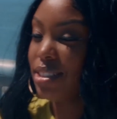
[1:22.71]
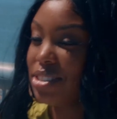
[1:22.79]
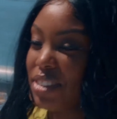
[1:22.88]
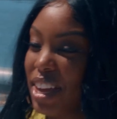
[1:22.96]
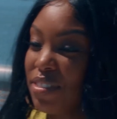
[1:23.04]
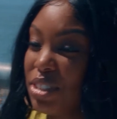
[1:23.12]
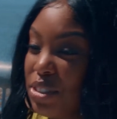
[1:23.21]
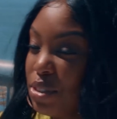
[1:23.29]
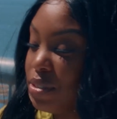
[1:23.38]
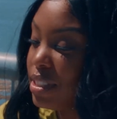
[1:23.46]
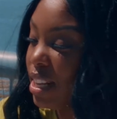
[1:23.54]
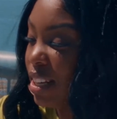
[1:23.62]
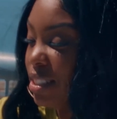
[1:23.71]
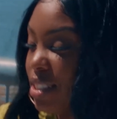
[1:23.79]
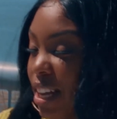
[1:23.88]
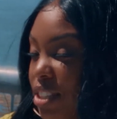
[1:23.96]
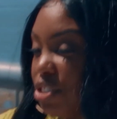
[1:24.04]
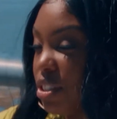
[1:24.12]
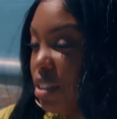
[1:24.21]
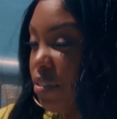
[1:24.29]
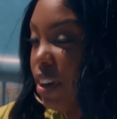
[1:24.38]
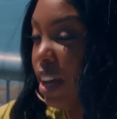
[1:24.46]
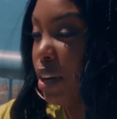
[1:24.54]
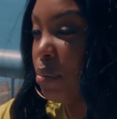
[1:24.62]
So after you sanitize your
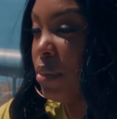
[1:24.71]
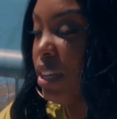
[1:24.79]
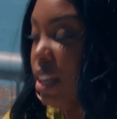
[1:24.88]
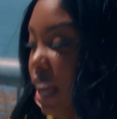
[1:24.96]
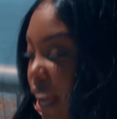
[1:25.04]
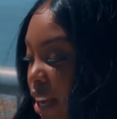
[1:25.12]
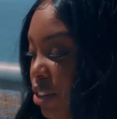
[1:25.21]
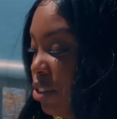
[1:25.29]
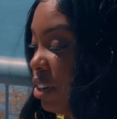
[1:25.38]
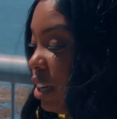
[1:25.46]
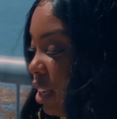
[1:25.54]
environment and your